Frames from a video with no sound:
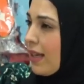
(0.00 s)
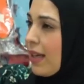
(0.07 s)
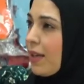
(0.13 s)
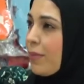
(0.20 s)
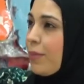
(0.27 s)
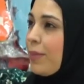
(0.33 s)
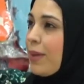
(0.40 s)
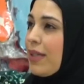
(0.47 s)

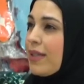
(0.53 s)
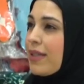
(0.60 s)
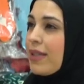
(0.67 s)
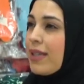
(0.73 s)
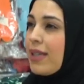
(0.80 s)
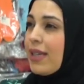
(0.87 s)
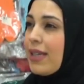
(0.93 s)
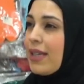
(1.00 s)
Let me
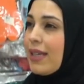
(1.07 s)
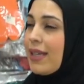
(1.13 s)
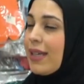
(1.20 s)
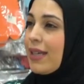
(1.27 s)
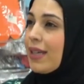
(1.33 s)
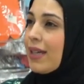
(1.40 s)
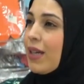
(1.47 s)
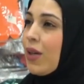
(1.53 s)

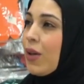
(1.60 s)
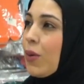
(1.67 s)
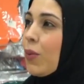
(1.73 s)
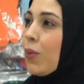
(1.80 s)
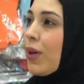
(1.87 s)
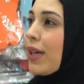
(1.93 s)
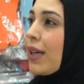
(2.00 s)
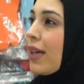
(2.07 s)
see.
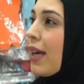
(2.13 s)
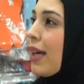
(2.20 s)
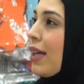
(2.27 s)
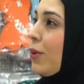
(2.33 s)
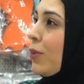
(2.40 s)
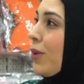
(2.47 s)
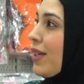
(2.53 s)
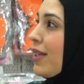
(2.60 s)
What
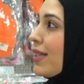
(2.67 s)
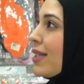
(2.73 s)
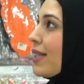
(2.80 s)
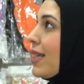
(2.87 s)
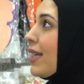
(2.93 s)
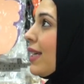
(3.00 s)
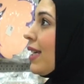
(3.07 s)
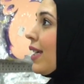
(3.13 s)
can we
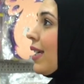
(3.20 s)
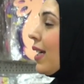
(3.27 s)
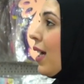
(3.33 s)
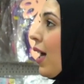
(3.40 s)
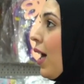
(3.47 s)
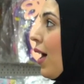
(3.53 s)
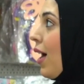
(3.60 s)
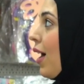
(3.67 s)
see?
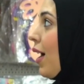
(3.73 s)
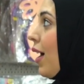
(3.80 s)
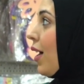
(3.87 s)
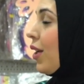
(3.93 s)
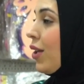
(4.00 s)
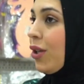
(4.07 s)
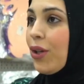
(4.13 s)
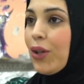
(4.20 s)

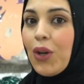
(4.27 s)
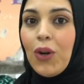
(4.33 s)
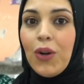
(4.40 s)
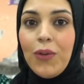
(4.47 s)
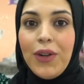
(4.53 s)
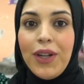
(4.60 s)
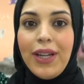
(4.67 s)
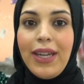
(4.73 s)
Look
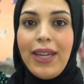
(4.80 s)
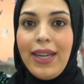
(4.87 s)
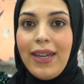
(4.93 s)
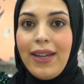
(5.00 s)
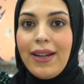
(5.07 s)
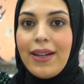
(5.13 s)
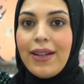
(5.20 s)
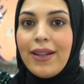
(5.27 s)
over
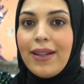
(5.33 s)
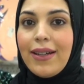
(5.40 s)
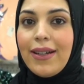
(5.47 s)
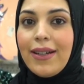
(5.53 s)
here!